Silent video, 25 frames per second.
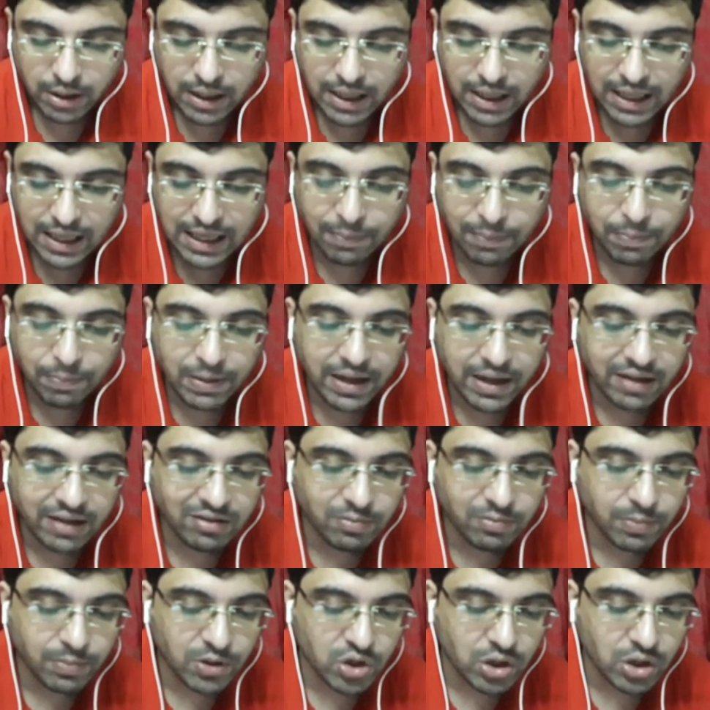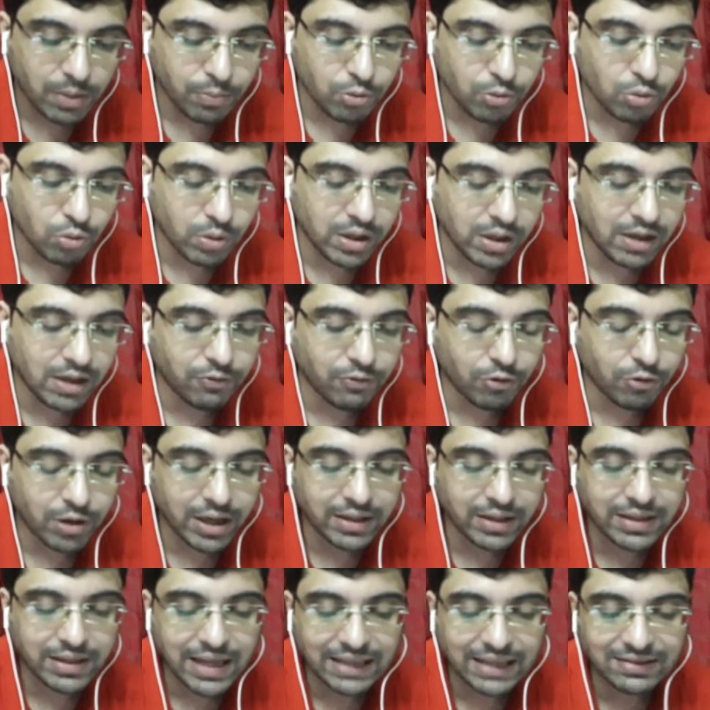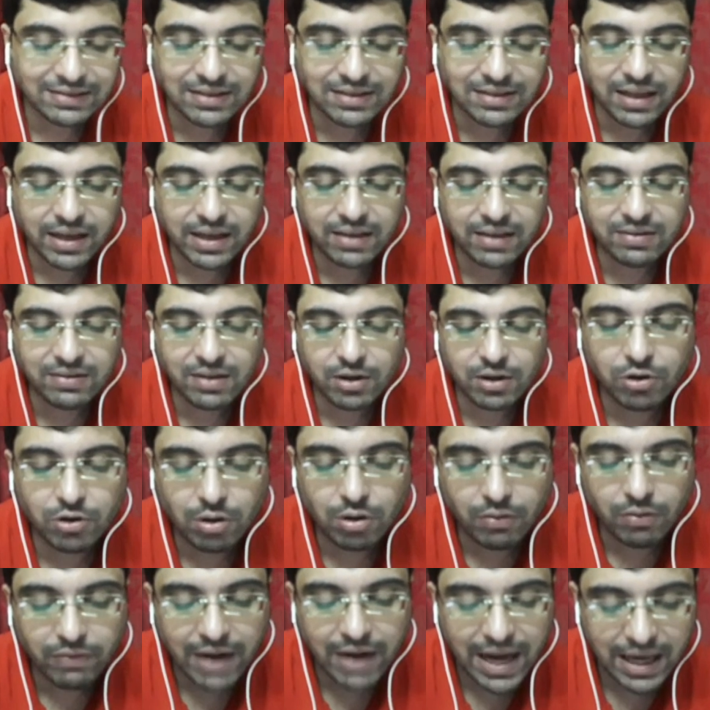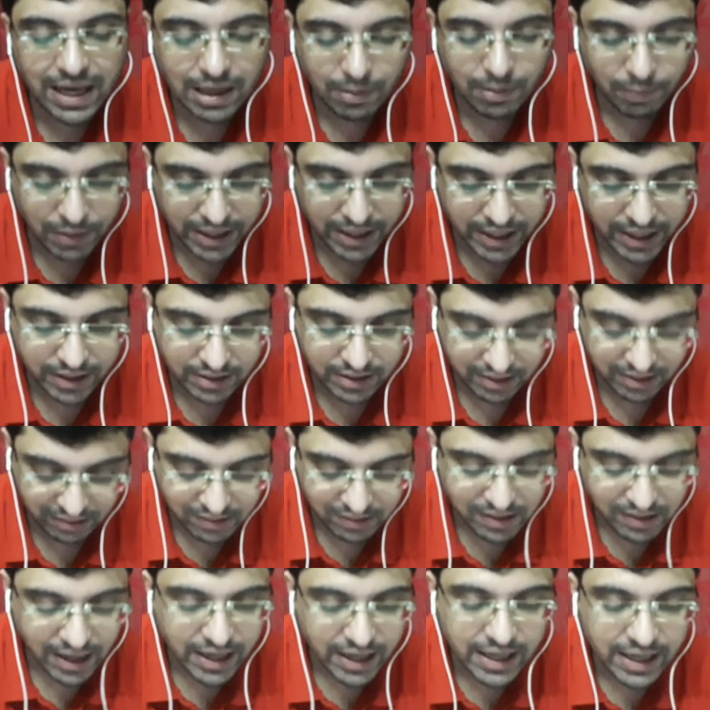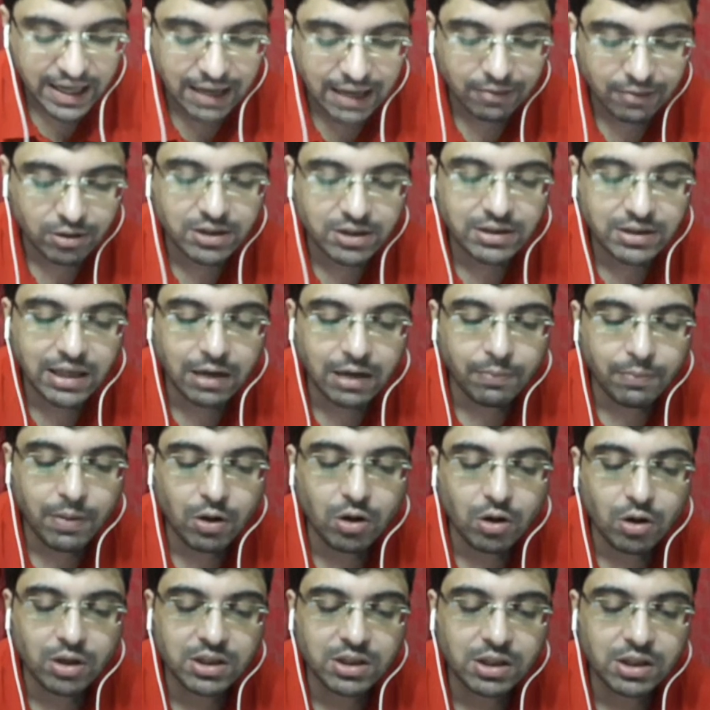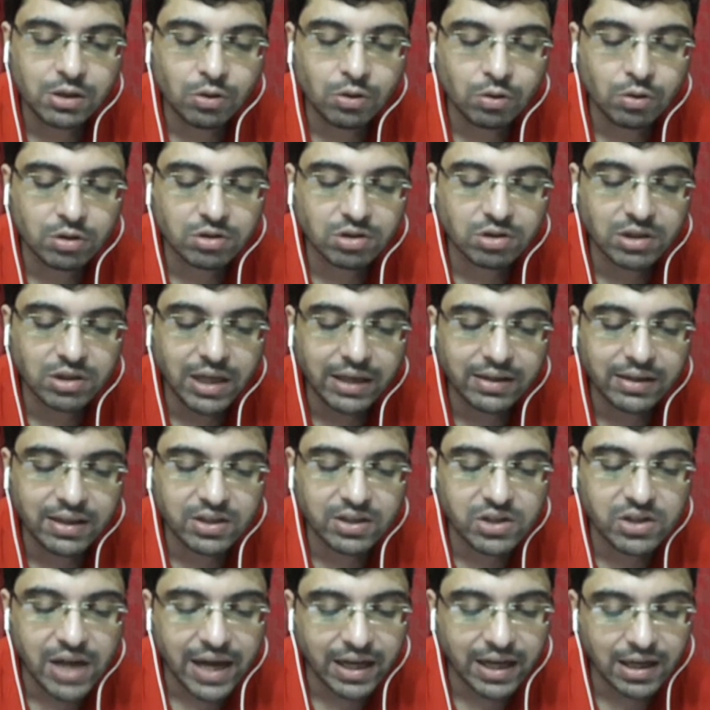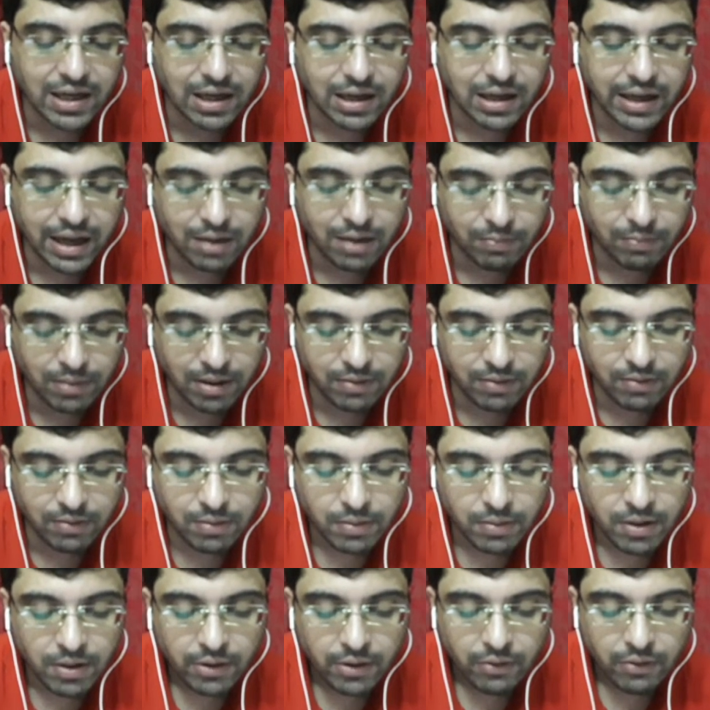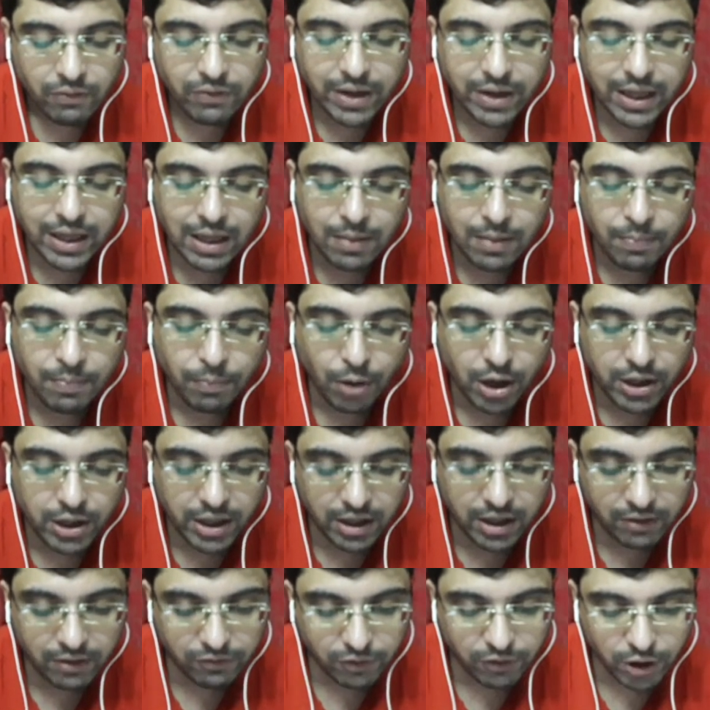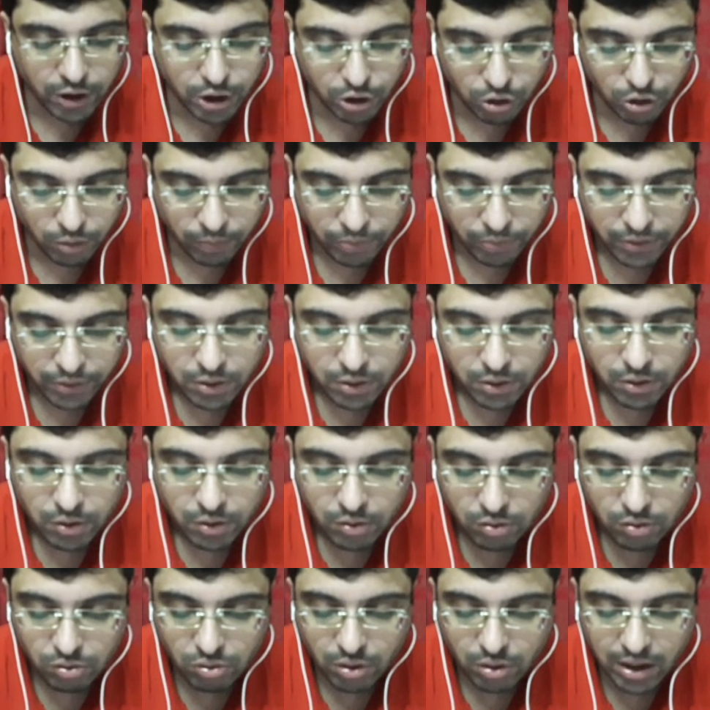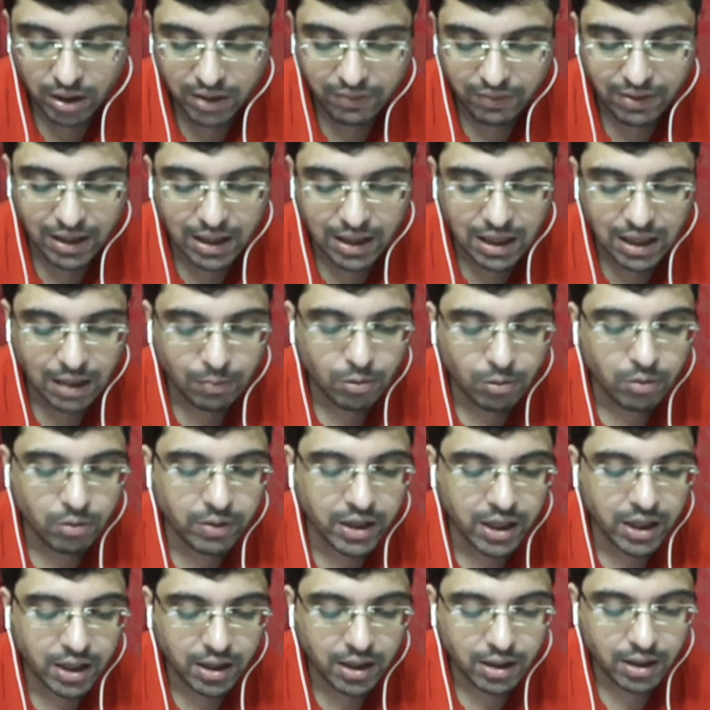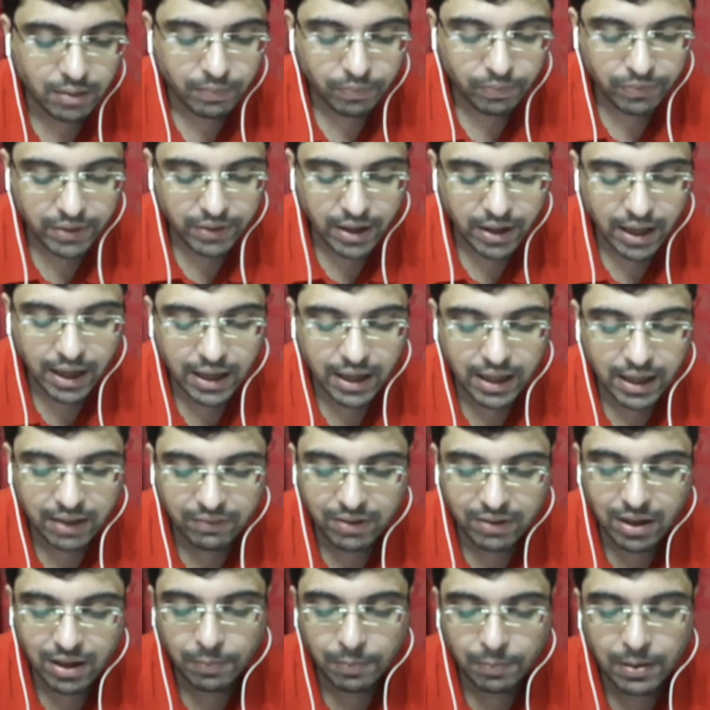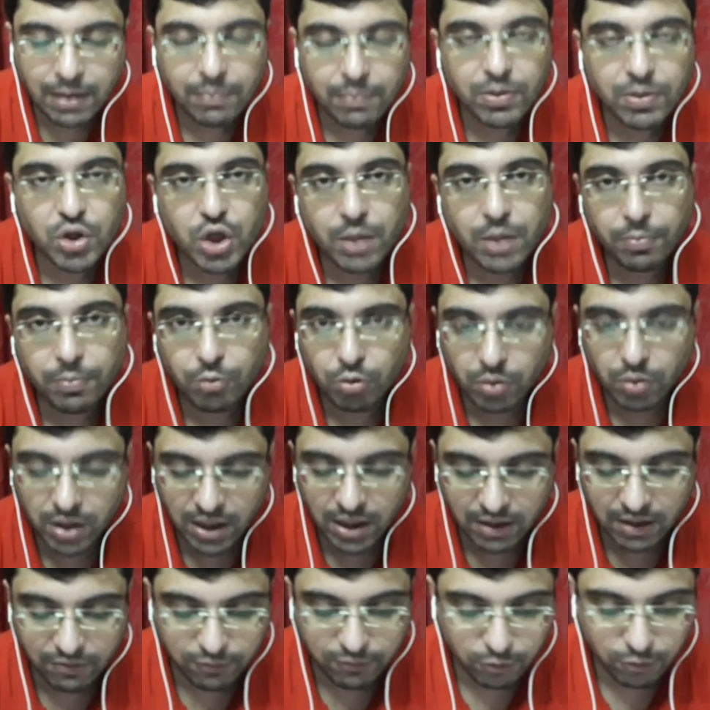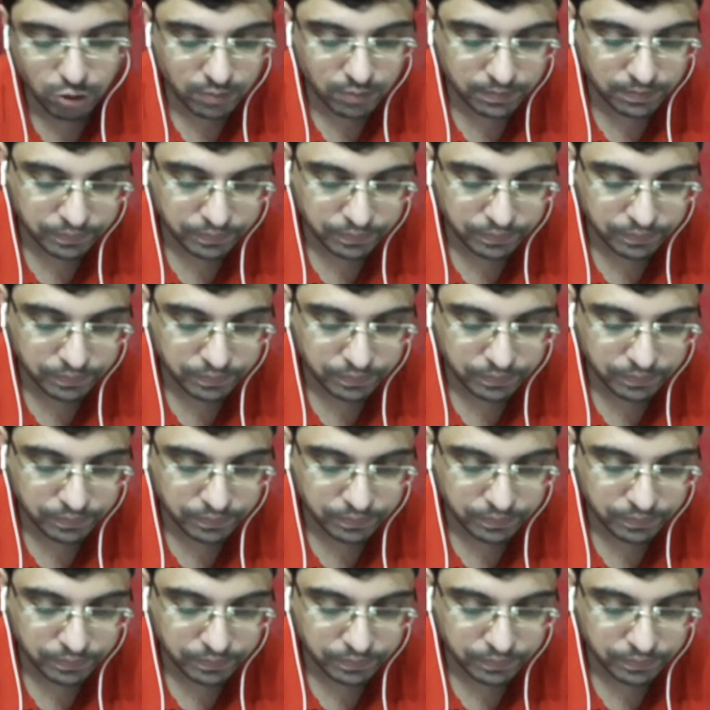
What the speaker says: He plays bishop to e4, and that's the reason why he played this. His idea was that because he knows that this diagonal can be very important for you, so he will come over here and he will play bishop to e4.